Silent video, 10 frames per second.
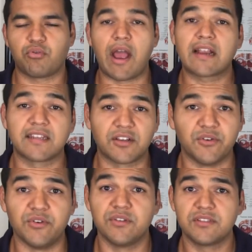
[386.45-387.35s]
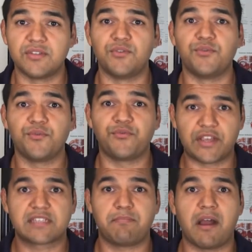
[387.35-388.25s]
practical to
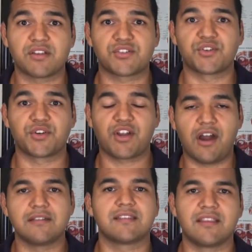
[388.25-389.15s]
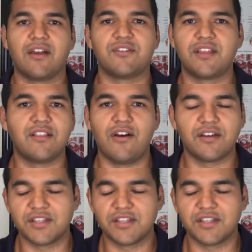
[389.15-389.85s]
fix posture constantly all day long.